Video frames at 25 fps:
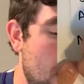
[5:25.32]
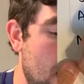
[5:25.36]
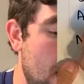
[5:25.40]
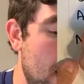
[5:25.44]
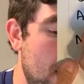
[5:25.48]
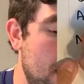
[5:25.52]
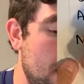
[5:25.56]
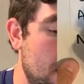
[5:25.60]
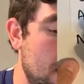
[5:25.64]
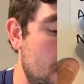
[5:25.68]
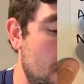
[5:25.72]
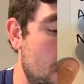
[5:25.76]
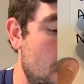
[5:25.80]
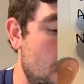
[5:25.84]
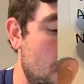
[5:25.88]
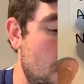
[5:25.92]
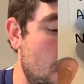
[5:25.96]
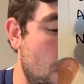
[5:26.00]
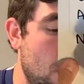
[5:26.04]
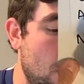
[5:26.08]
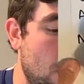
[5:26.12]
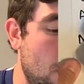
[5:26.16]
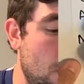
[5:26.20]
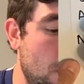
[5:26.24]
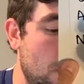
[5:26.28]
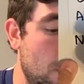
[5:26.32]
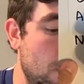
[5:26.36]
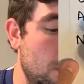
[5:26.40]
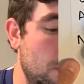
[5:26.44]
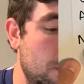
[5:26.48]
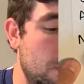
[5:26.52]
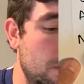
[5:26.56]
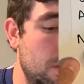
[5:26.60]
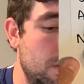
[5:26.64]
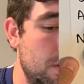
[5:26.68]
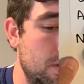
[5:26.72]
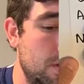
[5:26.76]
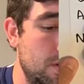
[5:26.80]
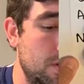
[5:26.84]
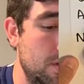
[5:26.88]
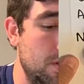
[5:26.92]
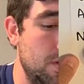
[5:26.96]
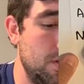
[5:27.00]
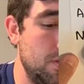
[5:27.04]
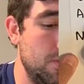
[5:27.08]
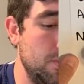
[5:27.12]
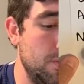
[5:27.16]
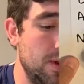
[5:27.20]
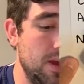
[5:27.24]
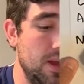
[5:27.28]

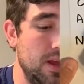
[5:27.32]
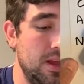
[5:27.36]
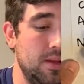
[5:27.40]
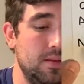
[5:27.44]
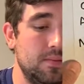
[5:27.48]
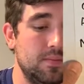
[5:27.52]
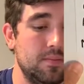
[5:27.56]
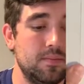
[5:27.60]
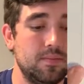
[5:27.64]
NO3.